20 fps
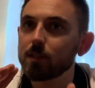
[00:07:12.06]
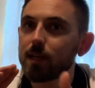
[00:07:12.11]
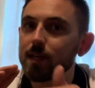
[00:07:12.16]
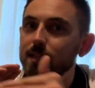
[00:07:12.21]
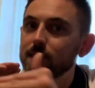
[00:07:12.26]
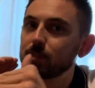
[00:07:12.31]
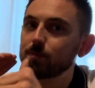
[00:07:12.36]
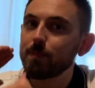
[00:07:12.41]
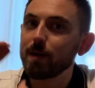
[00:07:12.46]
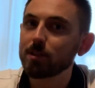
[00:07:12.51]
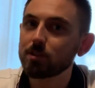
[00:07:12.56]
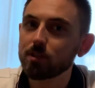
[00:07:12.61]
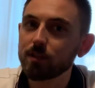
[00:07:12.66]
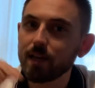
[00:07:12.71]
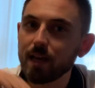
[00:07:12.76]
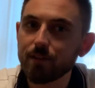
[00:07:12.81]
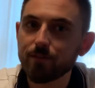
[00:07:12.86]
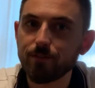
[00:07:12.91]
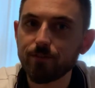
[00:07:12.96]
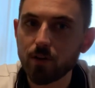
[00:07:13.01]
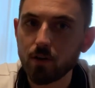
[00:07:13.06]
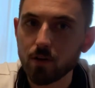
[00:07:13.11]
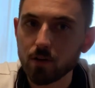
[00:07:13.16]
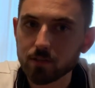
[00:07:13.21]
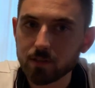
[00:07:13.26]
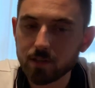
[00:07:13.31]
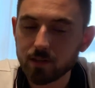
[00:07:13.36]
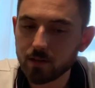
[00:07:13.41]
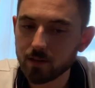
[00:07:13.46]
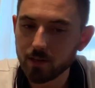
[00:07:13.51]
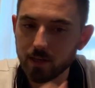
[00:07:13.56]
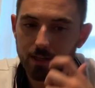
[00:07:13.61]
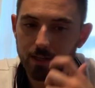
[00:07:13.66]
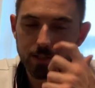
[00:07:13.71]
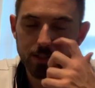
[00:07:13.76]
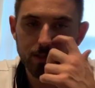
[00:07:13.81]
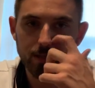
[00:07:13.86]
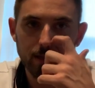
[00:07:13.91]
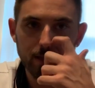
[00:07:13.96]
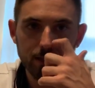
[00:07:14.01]
especially at fault. It,
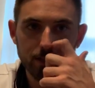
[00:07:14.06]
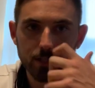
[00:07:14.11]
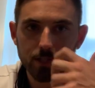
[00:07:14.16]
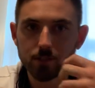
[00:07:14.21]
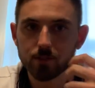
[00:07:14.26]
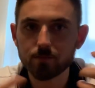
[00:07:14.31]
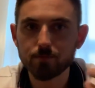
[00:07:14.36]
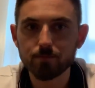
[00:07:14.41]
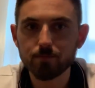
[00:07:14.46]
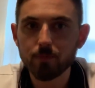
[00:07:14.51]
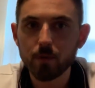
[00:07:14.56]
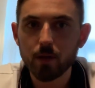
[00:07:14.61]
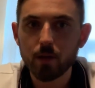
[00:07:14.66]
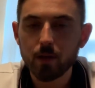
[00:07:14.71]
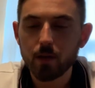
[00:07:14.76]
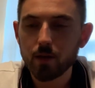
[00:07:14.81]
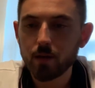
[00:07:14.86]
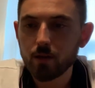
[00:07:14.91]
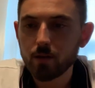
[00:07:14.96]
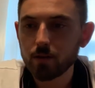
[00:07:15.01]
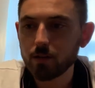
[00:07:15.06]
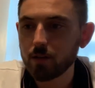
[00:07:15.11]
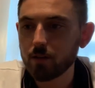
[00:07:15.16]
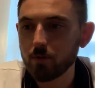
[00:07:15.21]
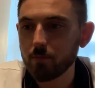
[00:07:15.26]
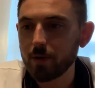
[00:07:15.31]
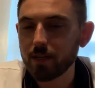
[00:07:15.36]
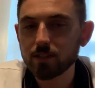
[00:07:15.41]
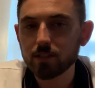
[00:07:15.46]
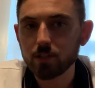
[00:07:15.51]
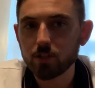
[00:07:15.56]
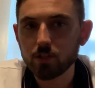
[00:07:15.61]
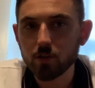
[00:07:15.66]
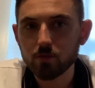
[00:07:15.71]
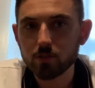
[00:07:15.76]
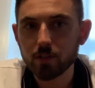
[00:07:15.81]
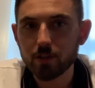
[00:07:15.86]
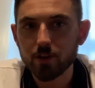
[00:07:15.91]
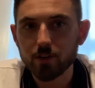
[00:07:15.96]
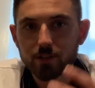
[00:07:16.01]
it just you know basically
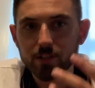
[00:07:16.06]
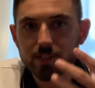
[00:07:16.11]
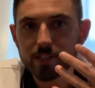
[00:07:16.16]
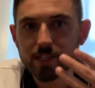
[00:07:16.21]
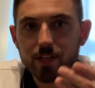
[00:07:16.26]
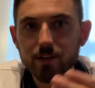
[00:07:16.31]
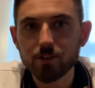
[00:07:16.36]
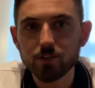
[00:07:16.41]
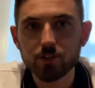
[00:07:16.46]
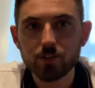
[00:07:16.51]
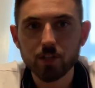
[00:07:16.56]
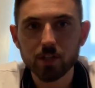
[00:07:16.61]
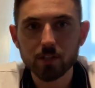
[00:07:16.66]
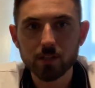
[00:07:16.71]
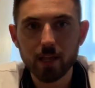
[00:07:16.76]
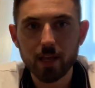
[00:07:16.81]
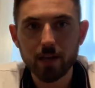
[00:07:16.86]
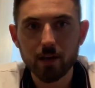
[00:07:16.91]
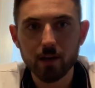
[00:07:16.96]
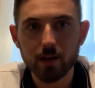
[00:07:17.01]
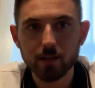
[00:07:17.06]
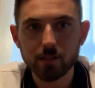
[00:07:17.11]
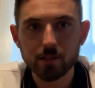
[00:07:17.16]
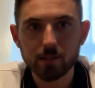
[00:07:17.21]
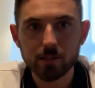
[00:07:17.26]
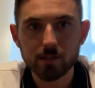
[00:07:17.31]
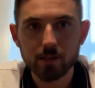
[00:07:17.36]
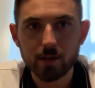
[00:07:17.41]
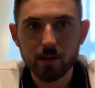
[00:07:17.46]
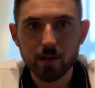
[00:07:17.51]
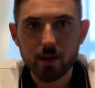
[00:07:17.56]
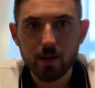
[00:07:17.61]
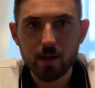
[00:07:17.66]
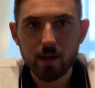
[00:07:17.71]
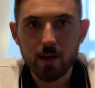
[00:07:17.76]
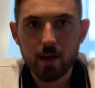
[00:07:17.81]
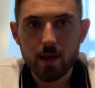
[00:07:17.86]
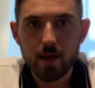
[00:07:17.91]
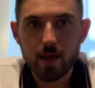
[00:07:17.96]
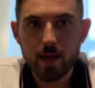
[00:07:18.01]
shows that there are sinners just like us
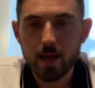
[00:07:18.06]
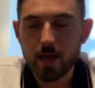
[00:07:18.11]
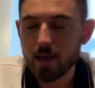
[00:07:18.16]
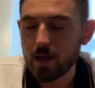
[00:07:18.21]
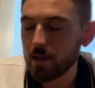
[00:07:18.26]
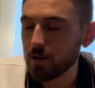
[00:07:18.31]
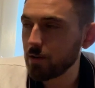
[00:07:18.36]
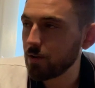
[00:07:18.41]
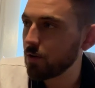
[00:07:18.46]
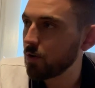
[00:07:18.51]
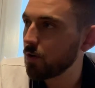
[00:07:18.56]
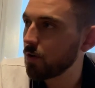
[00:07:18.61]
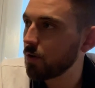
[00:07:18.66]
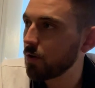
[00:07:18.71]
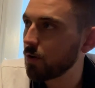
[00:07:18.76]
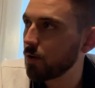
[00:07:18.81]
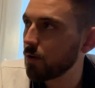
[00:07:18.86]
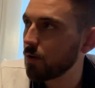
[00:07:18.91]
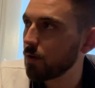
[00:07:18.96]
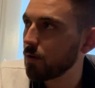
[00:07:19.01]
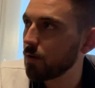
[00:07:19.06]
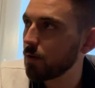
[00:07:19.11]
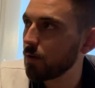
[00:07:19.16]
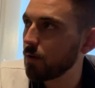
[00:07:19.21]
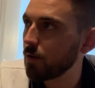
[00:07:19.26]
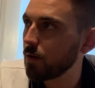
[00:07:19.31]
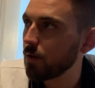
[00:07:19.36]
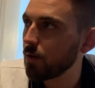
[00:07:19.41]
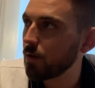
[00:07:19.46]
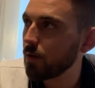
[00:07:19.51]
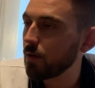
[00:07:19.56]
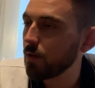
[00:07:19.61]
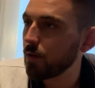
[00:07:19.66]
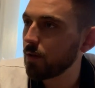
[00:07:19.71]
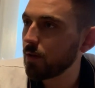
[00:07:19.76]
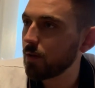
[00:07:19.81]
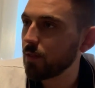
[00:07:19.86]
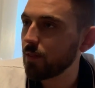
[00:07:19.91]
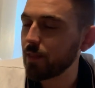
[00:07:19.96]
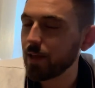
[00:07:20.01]
and
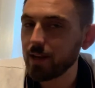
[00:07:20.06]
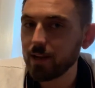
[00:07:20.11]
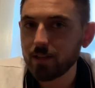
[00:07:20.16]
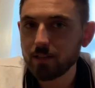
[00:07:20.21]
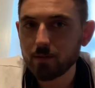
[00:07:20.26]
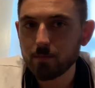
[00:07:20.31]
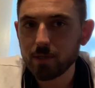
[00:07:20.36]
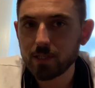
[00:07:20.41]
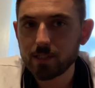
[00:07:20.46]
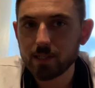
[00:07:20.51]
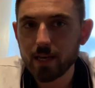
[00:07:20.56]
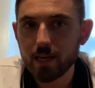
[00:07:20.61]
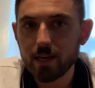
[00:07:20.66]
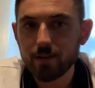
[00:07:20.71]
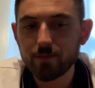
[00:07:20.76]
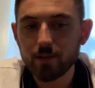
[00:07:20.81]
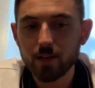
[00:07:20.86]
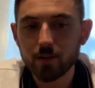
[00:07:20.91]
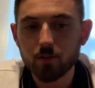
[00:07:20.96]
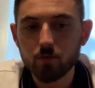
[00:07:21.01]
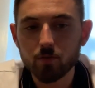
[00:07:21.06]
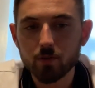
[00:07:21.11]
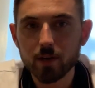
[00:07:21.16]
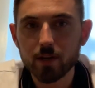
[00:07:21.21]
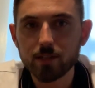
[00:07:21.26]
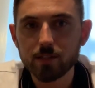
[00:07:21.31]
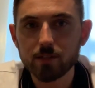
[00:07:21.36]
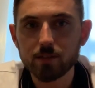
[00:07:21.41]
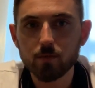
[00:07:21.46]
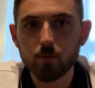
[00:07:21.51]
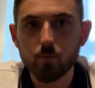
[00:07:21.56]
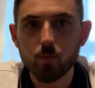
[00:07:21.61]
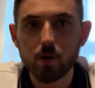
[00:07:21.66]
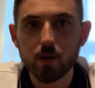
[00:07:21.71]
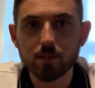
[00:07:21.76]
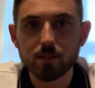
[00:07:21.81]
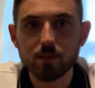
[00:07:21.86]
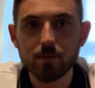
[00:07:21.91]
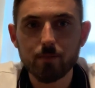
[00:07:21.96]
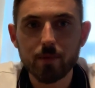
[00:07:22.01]
they need to be saved and Christ
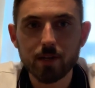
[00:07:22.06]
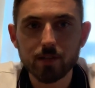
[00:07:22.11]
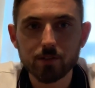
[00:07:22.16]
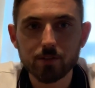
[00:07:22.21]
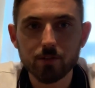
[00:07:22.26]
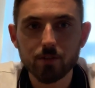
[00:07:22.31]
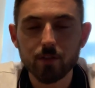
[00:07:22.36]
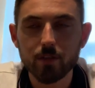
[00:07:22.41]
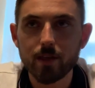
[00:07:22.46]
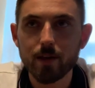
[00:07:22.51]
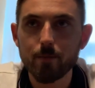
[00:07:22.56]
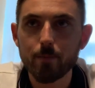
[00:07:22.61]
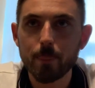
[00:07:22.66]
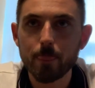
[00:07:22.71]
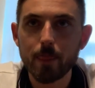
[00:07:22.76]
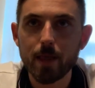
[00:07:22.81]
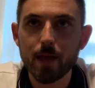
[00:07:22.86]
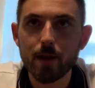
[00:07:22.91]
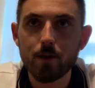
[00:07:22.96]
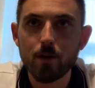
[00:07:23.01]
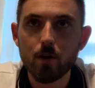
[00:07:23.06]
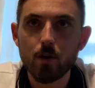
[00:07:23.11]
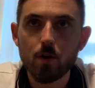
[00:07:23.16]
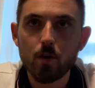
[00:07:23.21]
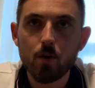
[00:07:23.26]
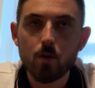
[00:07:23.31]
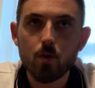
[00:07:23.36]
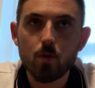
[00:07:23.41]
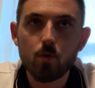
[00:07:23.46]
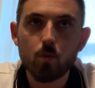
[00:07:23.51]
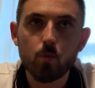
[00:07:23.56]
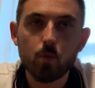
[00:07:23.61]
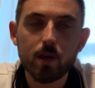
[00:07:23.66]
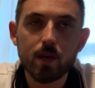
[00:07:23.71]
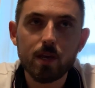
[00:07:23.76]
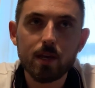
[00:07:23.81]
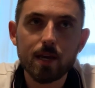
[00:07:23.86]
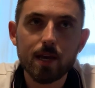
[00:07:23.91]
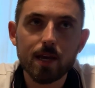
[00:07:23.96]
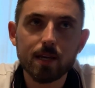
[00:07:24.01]
wants to minister to them and
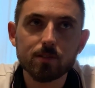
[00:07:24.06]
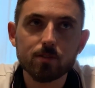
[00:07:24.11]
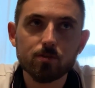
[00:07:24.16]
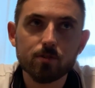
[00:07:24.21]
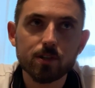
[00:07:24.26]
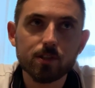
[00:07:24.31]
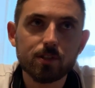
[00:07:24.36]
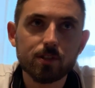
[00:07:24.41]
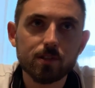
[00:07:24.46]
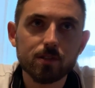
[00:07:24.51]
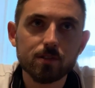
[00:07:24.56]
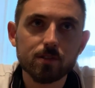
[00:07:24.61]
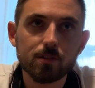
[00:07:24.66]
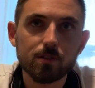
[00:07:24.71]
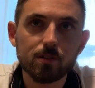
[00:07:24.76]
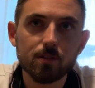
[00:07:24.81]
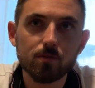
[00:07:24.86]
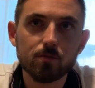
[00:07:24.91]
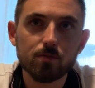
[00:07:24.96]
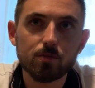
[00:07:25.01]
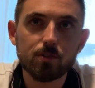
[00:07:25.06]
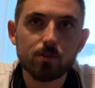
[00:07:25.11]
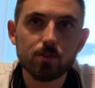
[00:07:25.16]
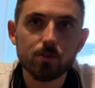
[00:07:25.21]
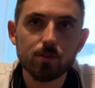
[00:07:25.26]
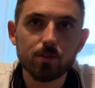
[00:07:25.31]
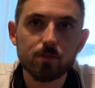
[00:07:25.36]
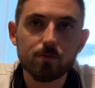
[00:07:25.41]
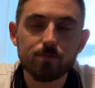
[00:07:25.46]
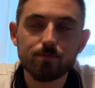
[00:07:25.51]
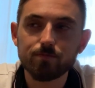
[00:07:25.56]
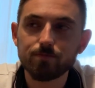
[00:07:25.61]
we as Christians you know should